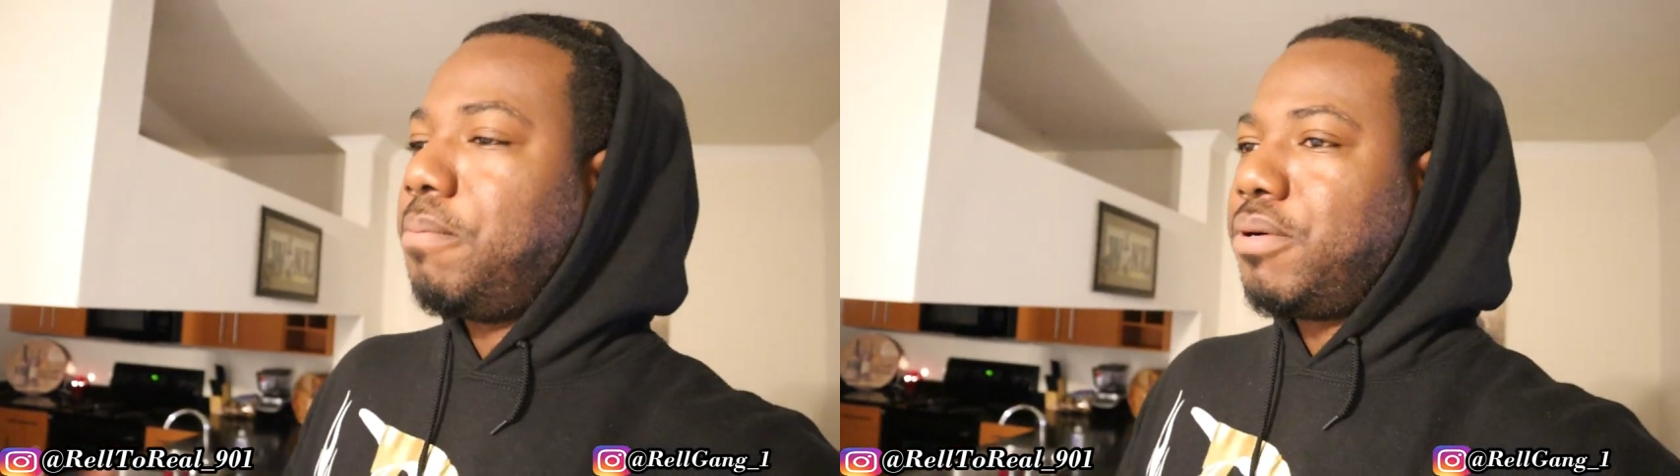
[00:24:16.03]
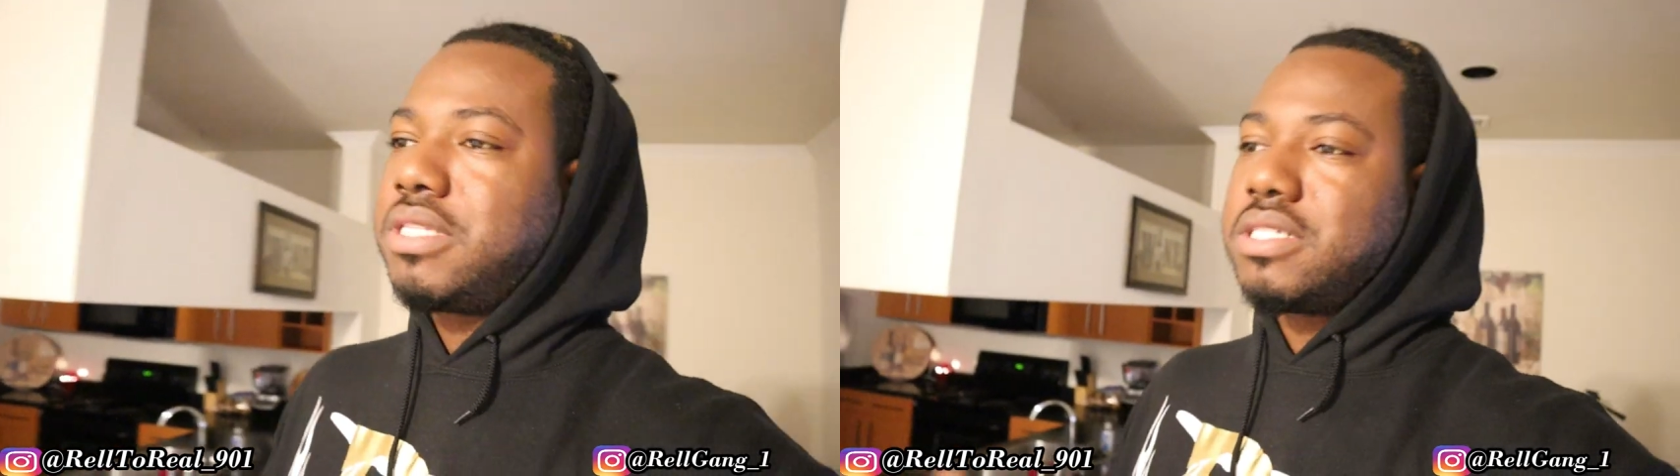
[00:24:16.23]

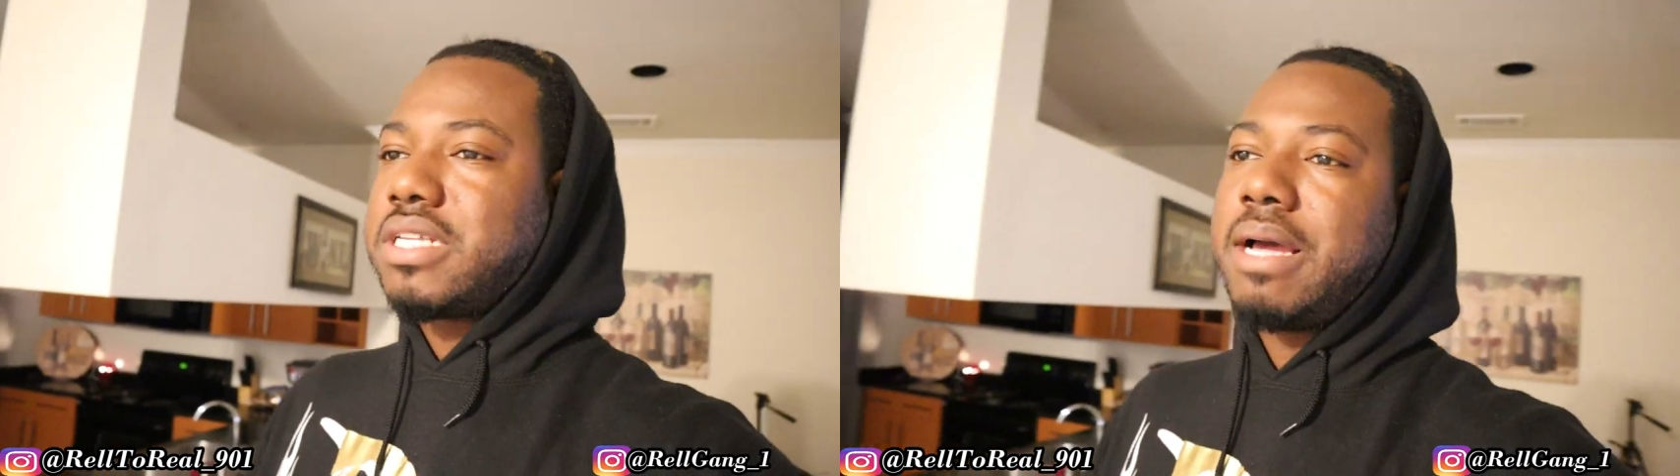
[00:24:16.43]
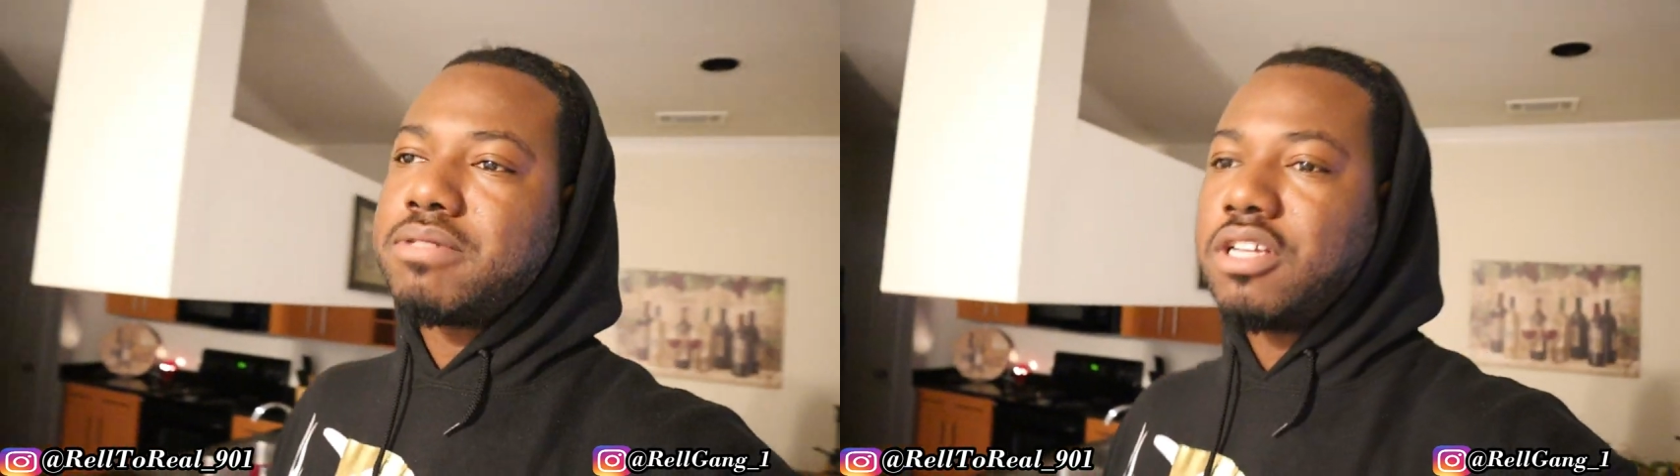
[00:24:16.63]
to put this
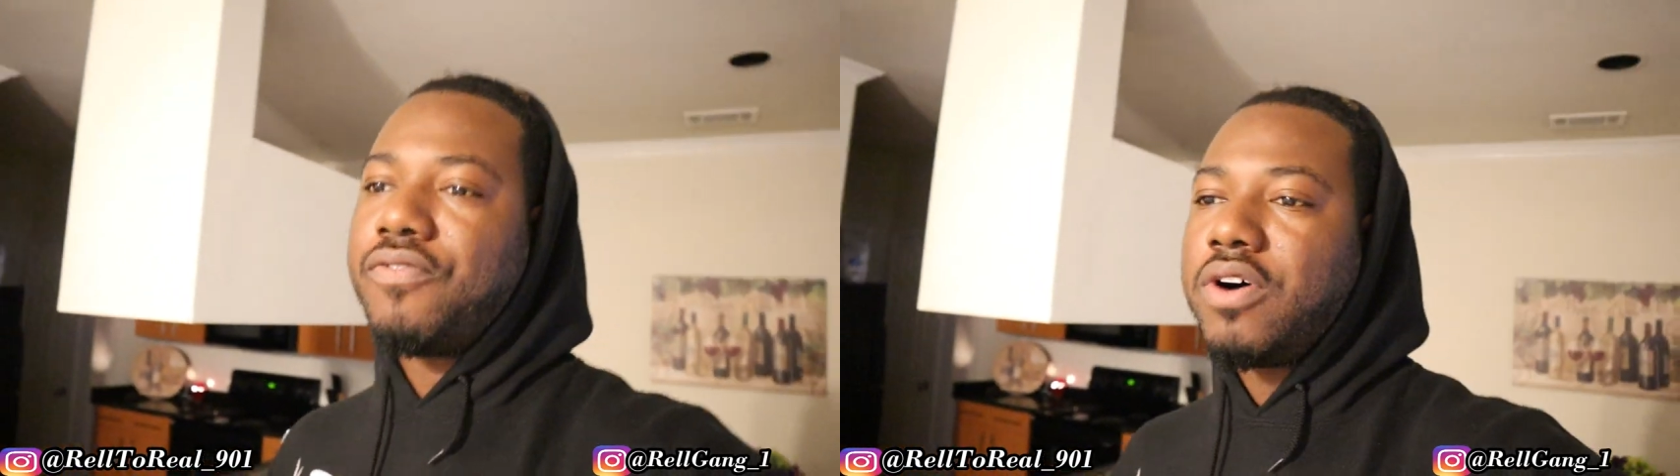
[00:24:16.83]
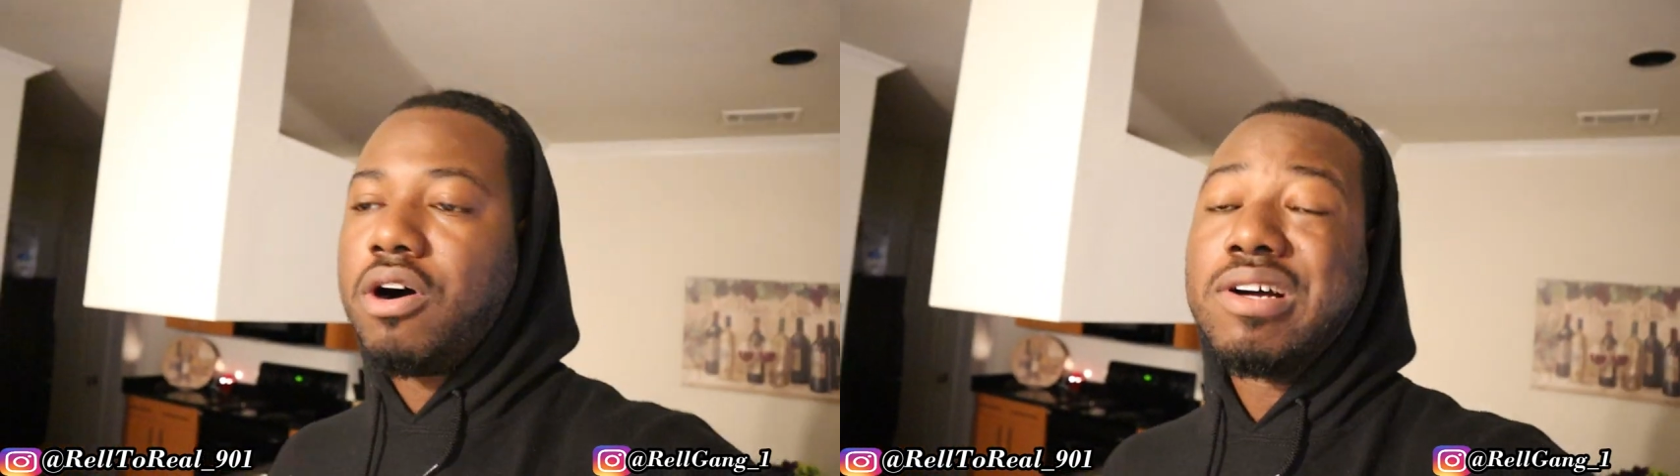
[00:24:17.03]
type
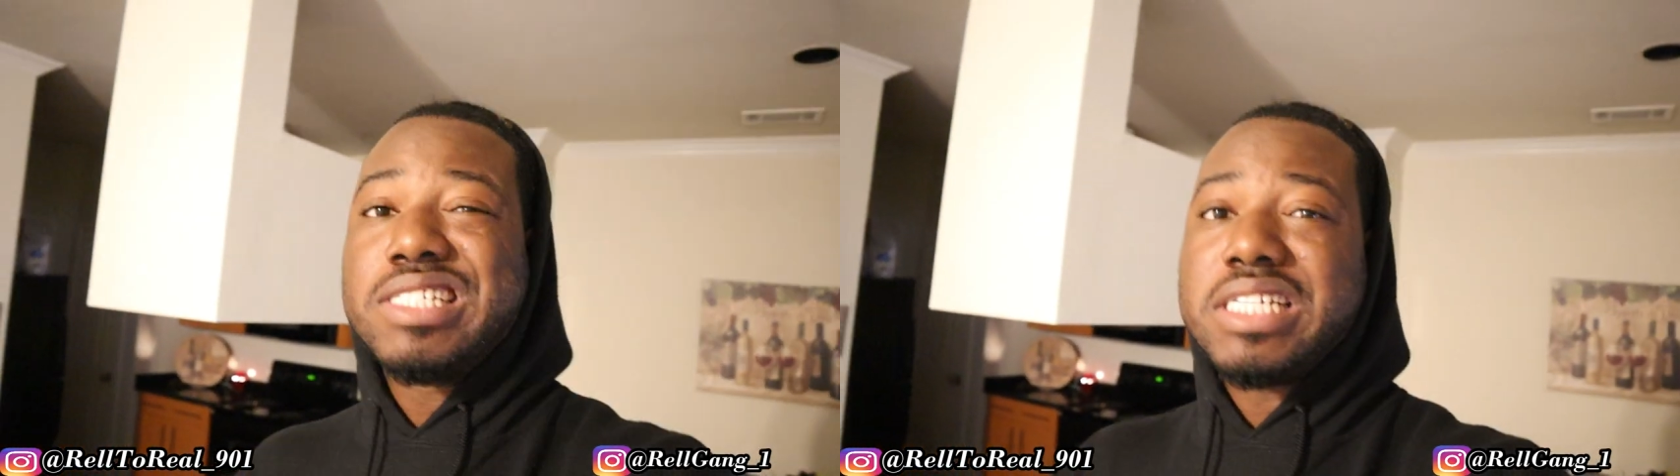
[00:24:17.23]
stuff on.